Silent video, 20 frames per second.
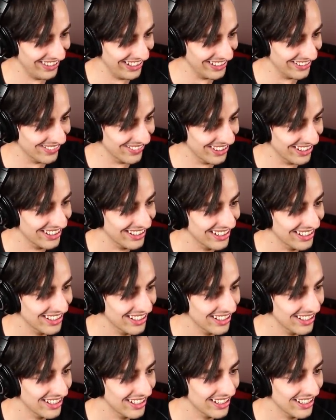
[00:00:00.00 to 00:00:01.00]
Wait, what?
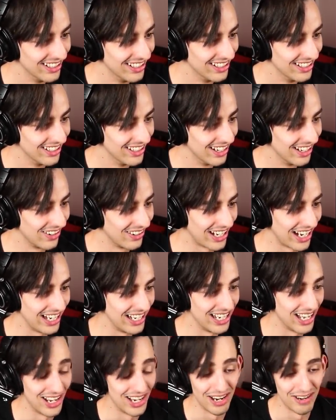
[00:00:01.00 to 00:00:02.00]
Okay,
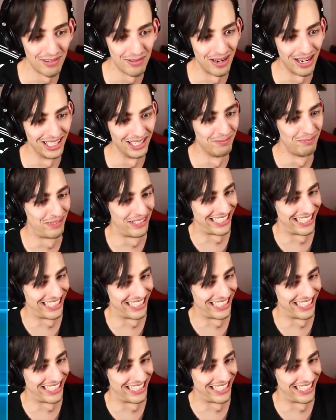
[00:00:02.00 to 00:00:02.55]
no, never mind.